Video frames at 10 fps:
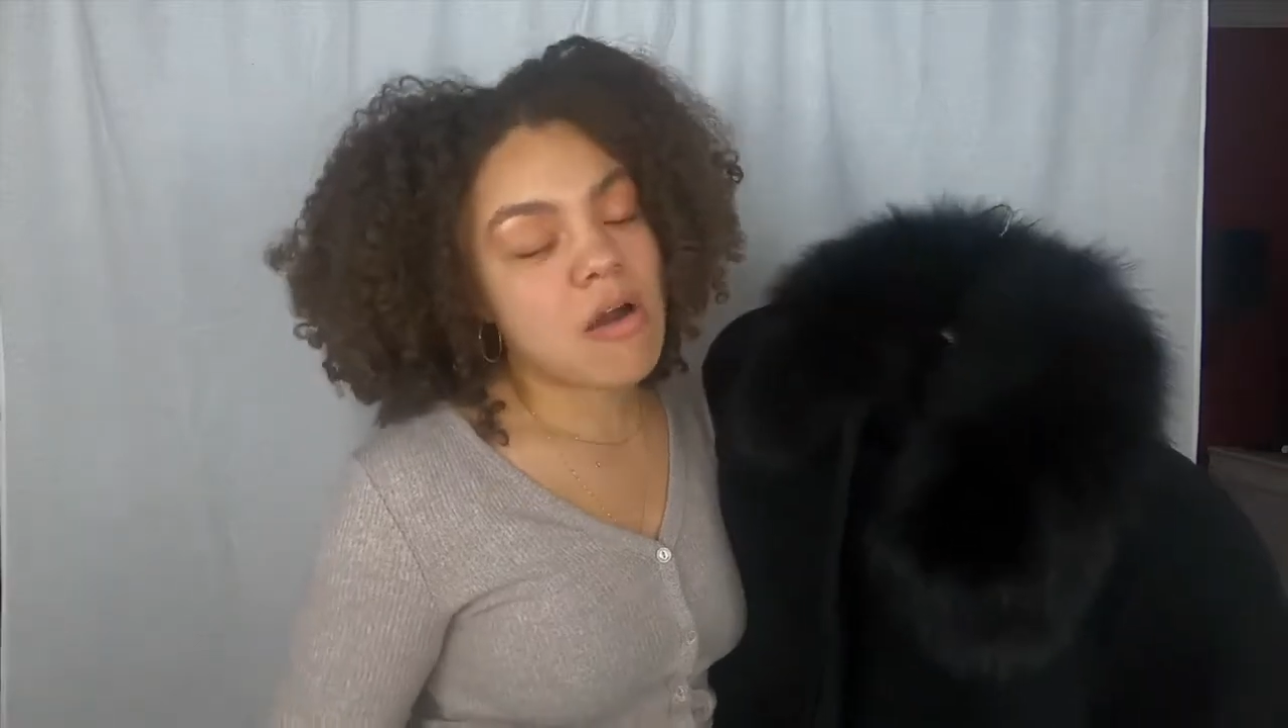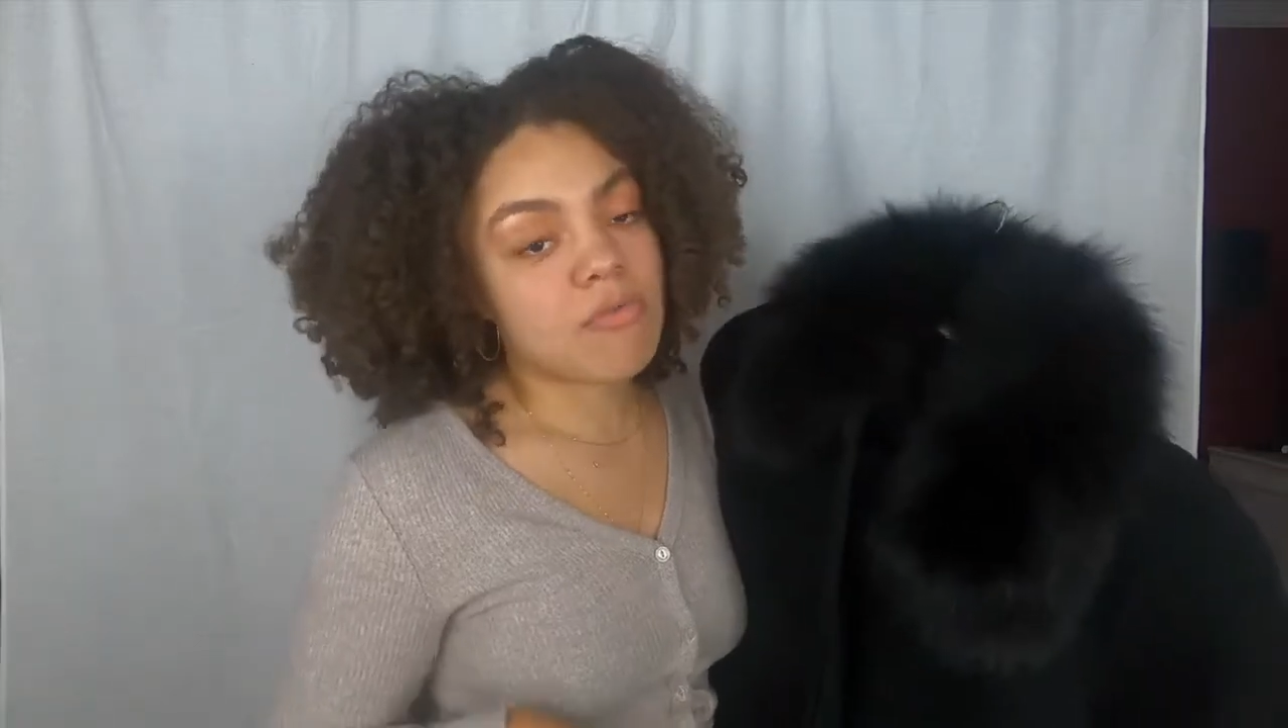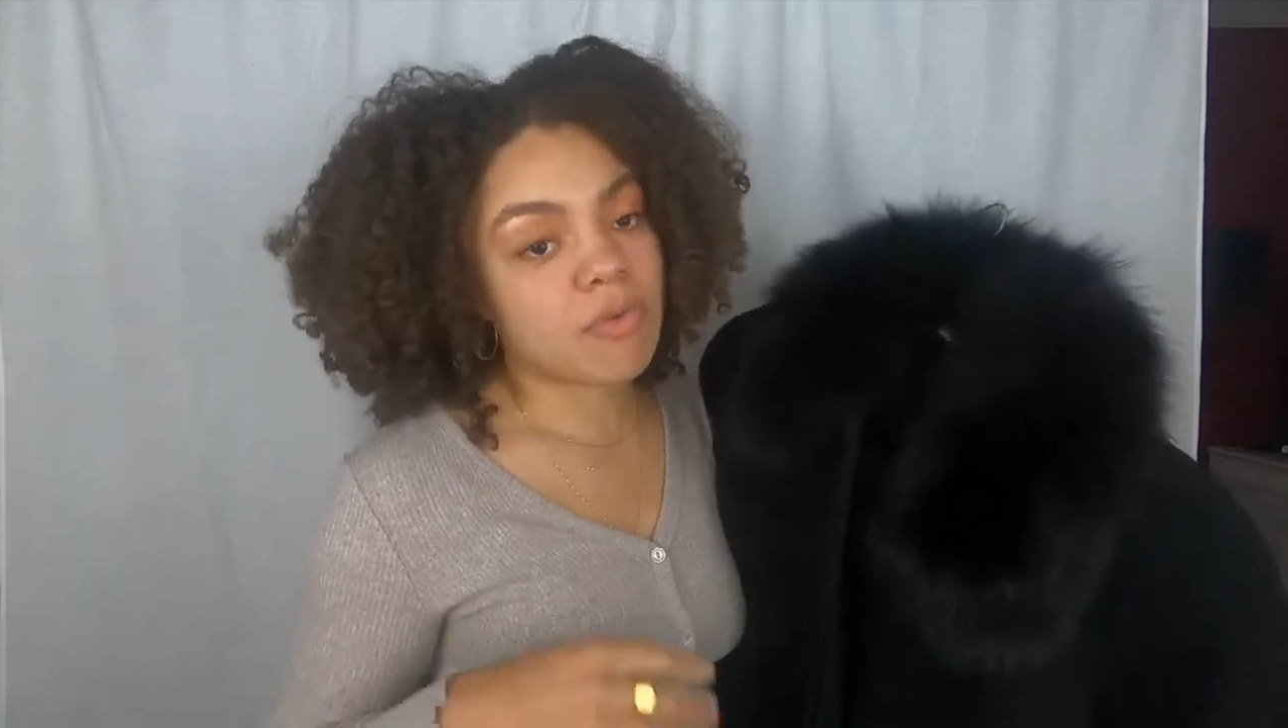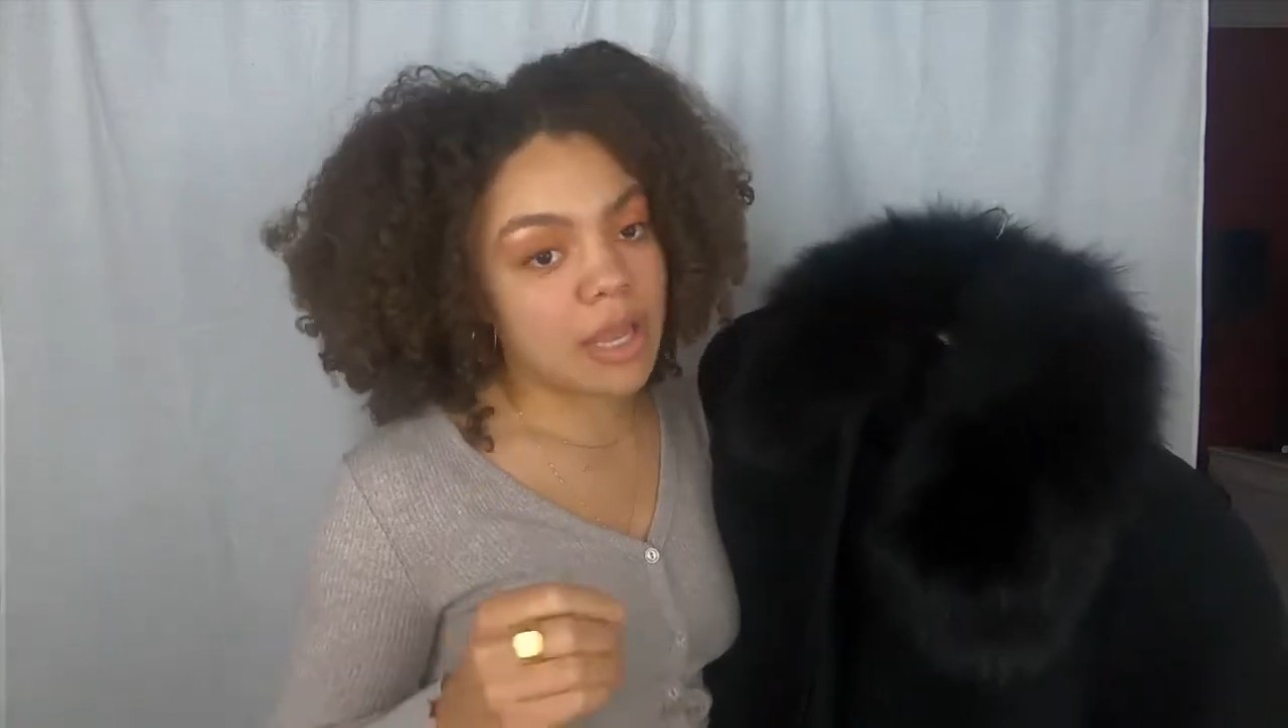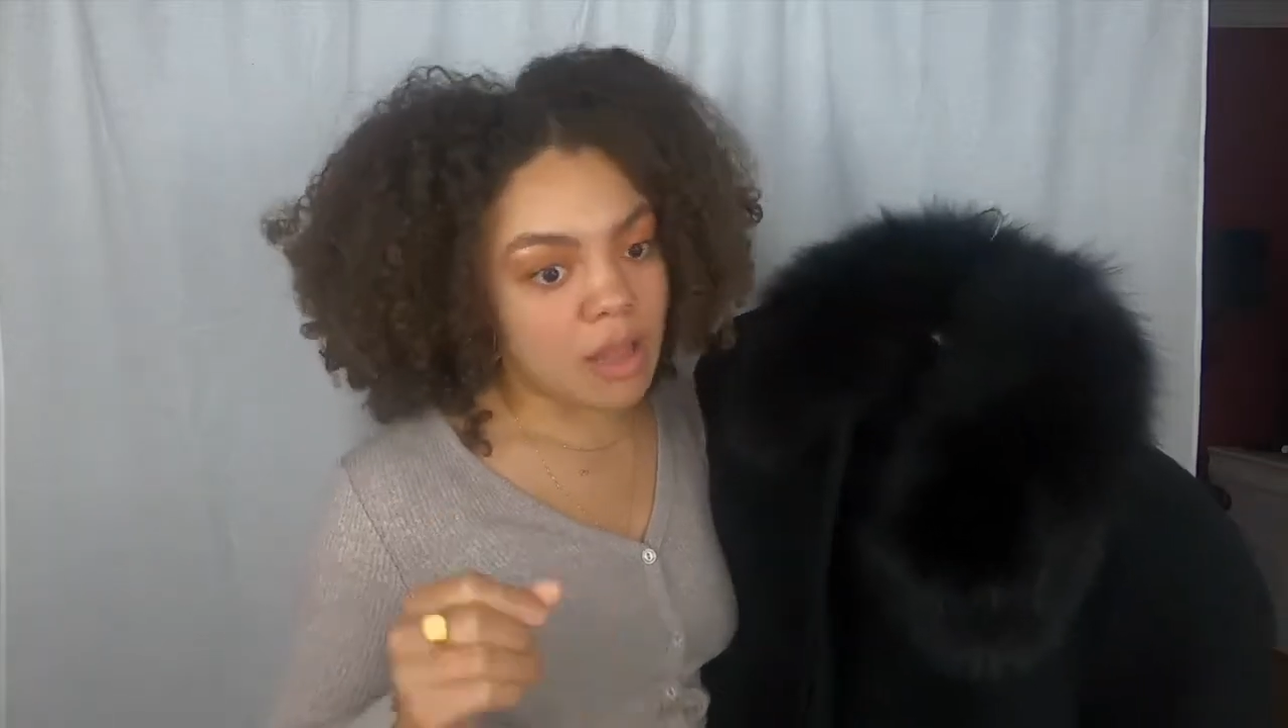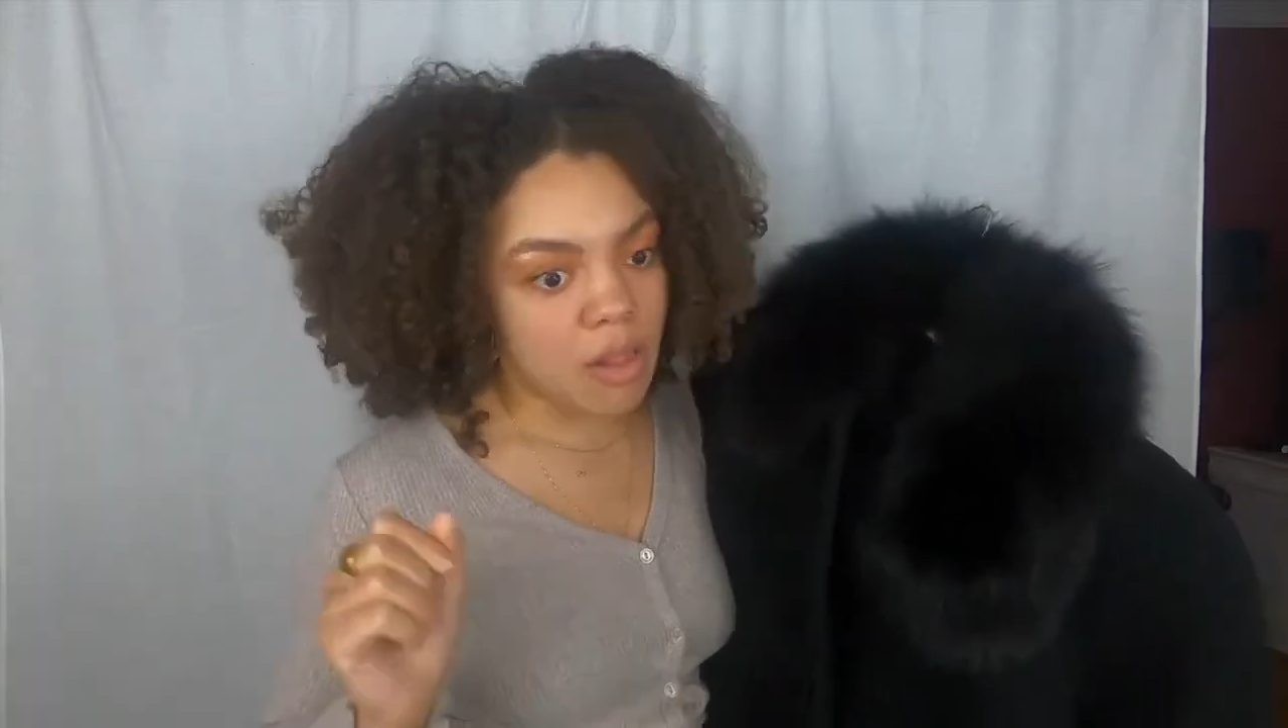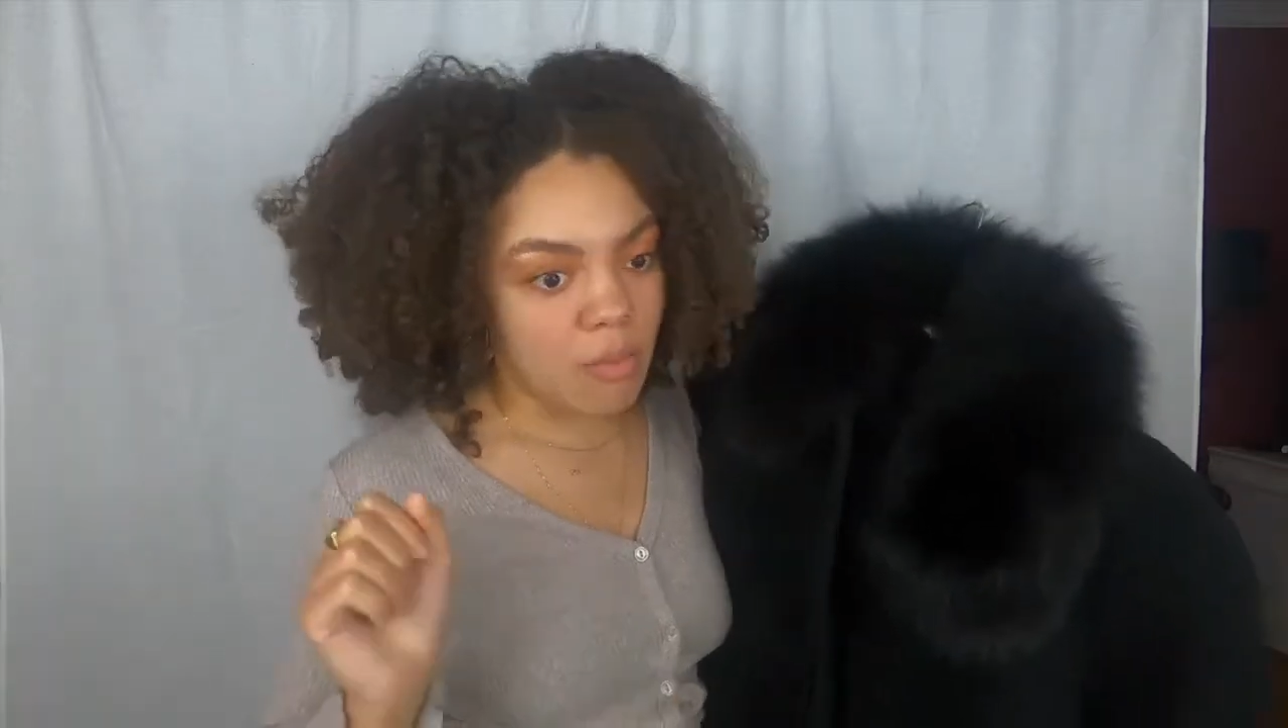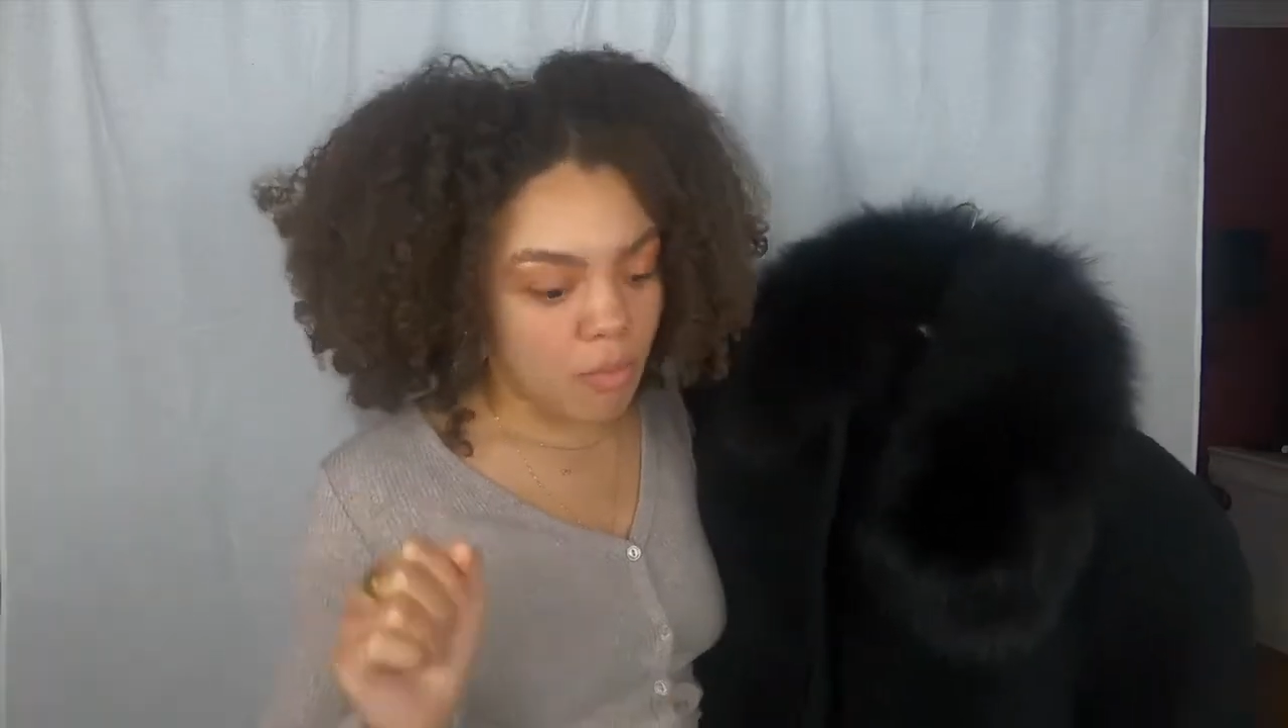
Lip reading: real